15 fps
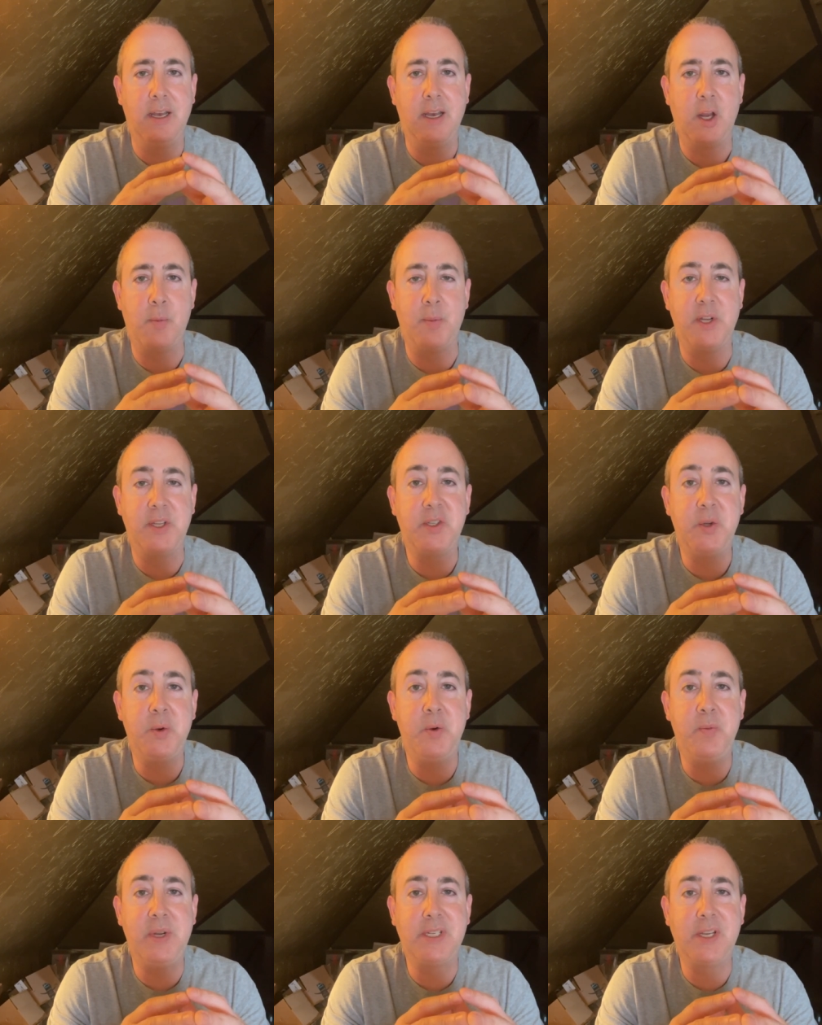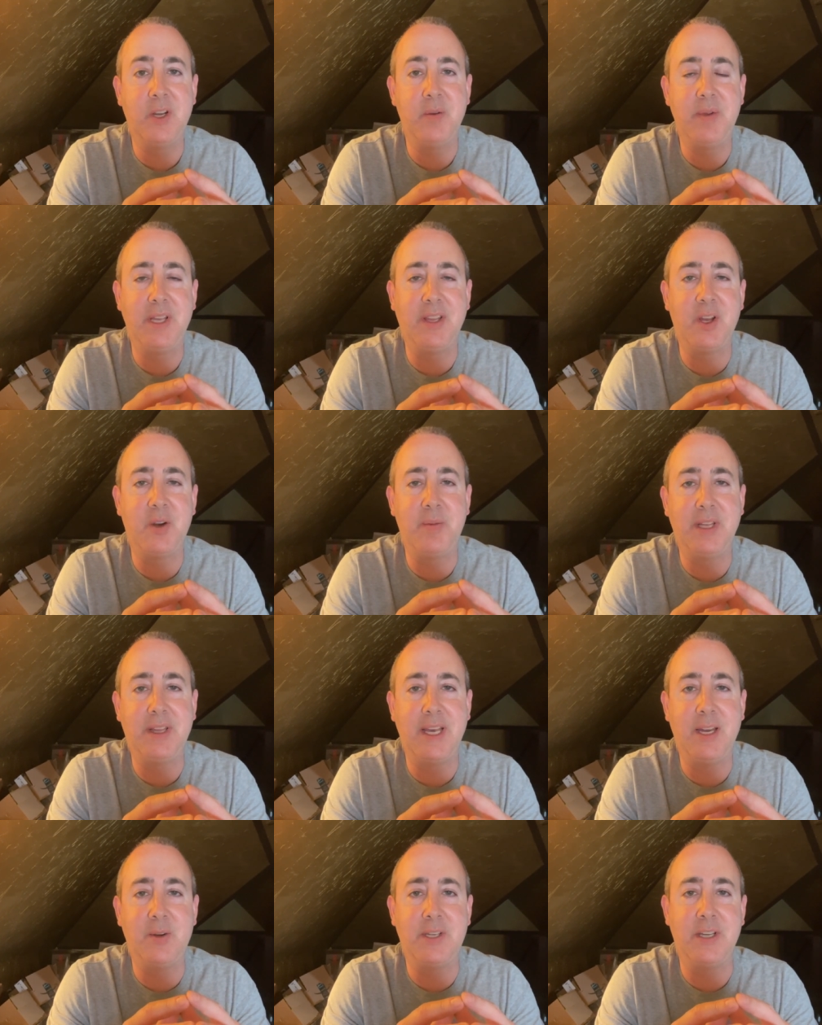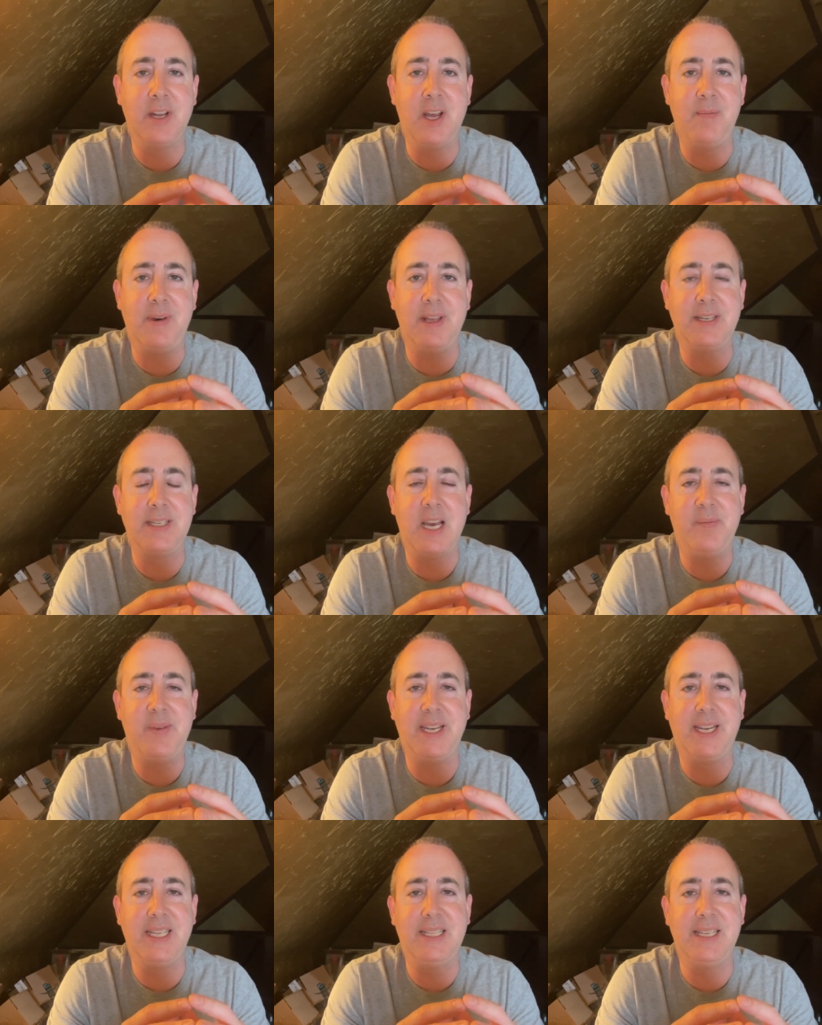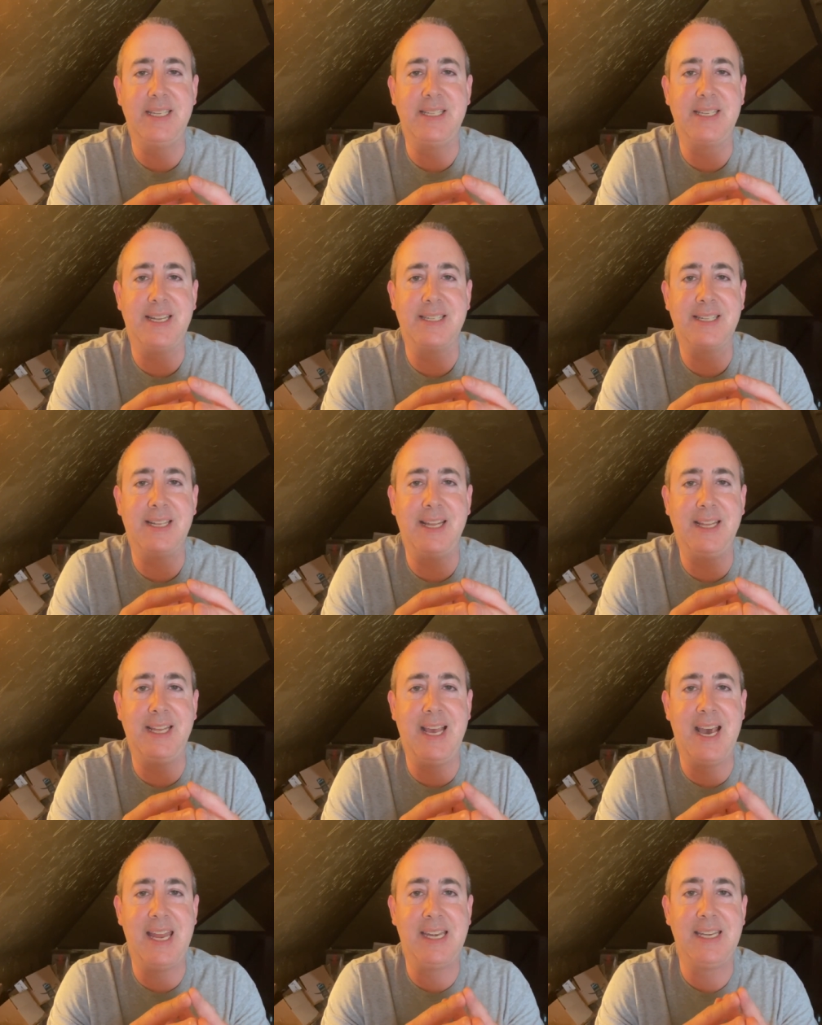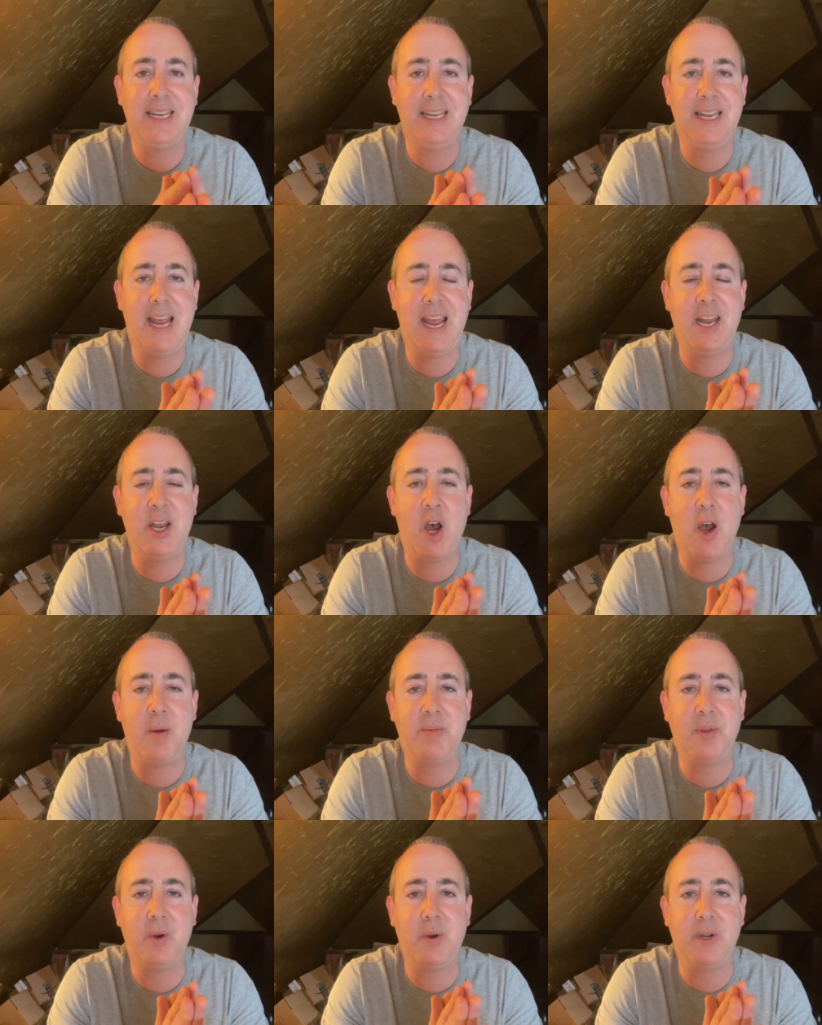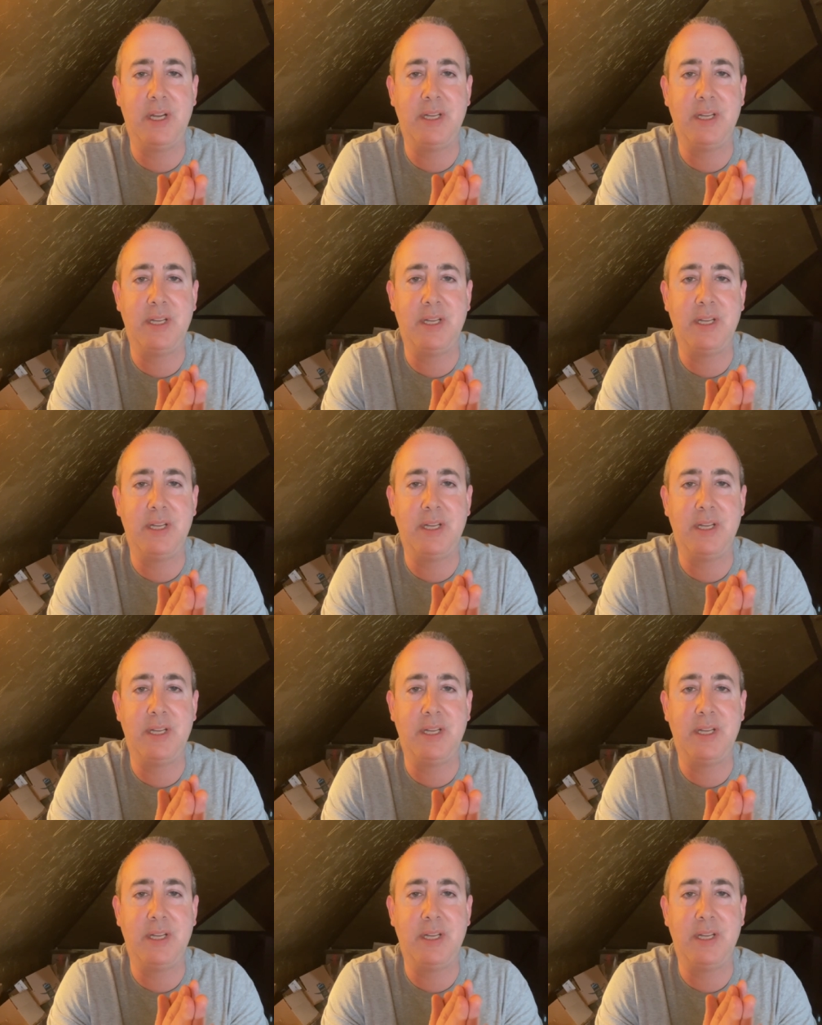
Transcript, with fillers: I'm going to assume it's going to be a little bit later tonight by the time I get this slightly edited and uploaded.